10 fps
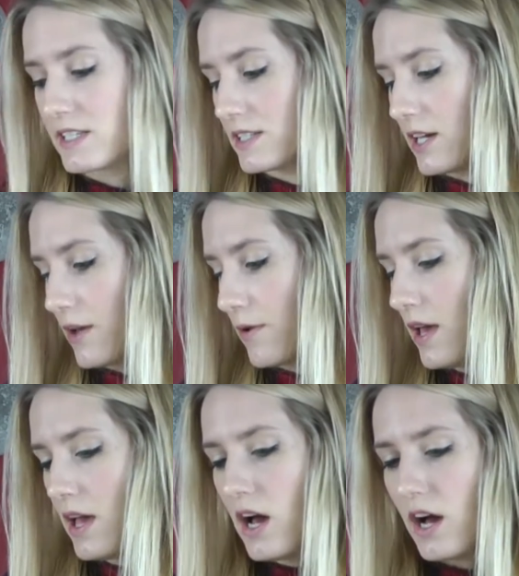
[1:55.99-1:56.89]
So
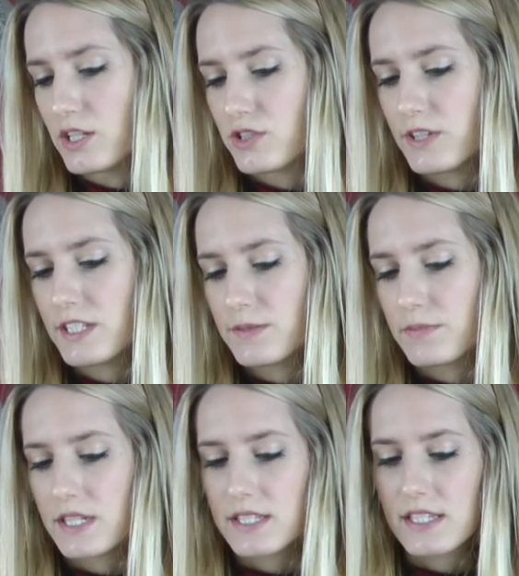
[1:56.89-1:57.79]
I treated
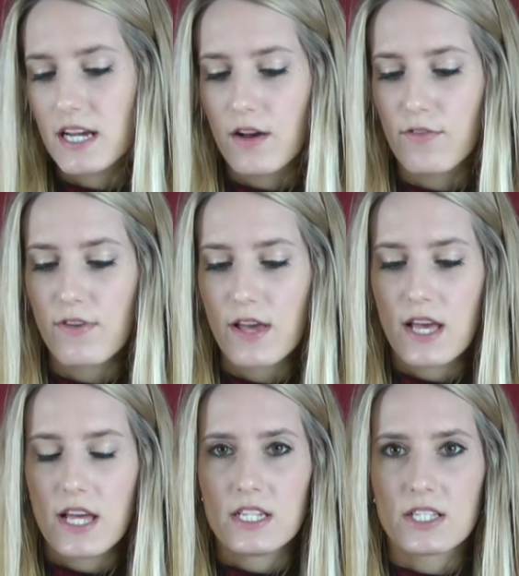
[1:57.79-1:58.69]
myself
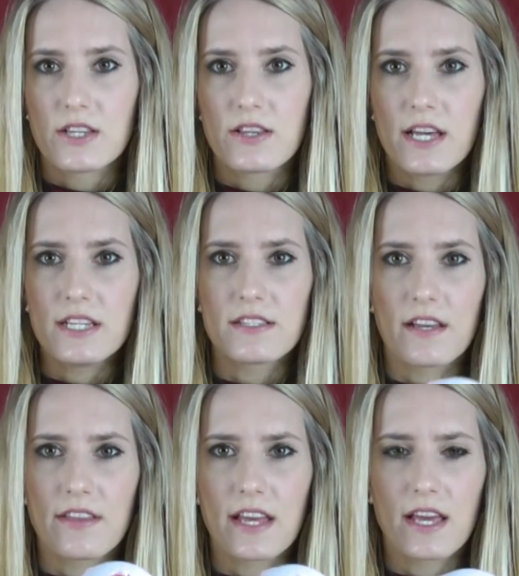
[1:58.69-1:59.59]
to this. I
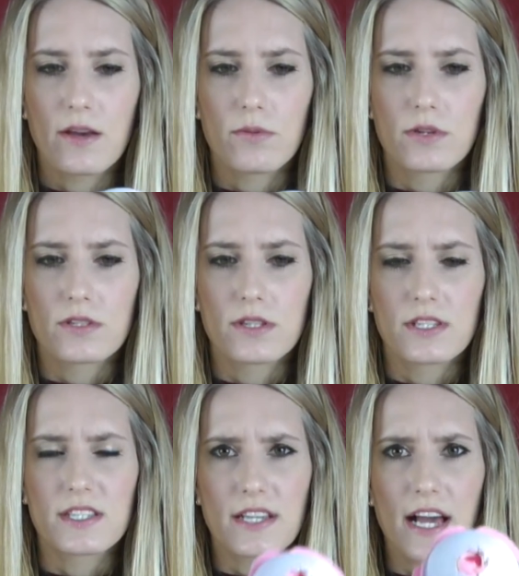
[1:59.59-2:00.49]
think it was
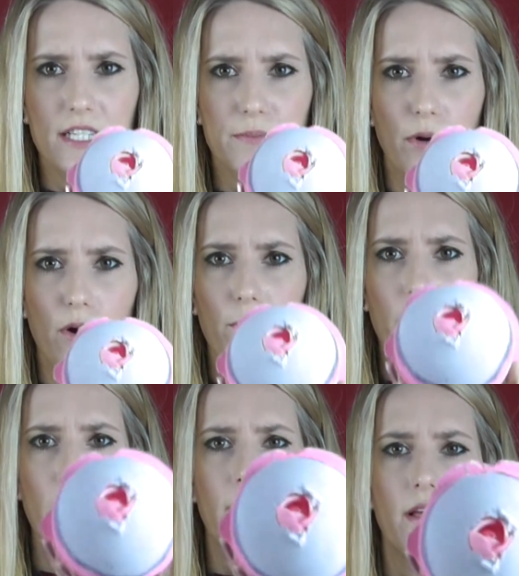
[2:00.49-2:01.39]
Sex
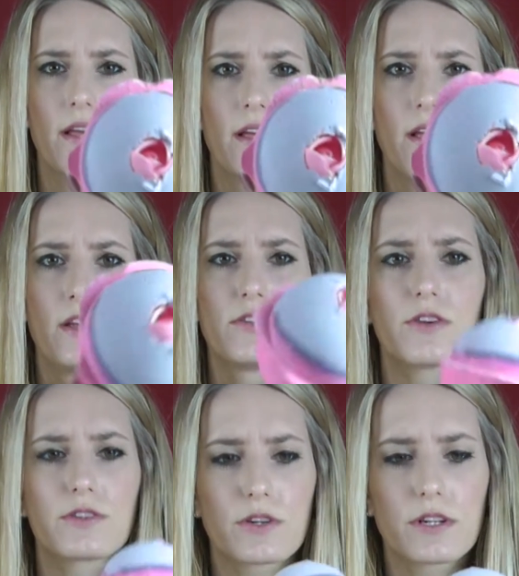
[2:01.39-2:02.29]
Bomb.
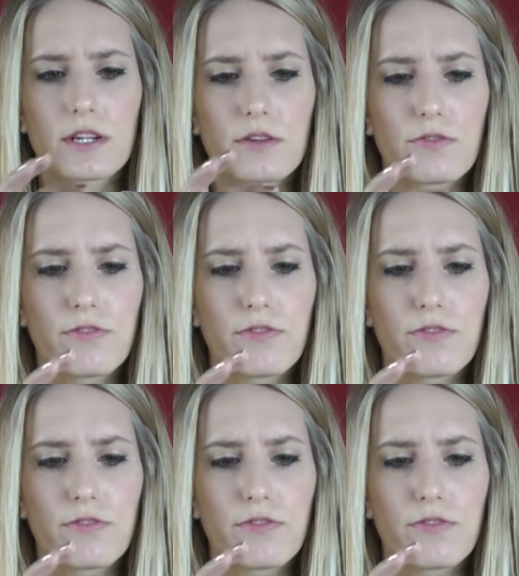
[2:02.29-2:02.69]
So it's got a little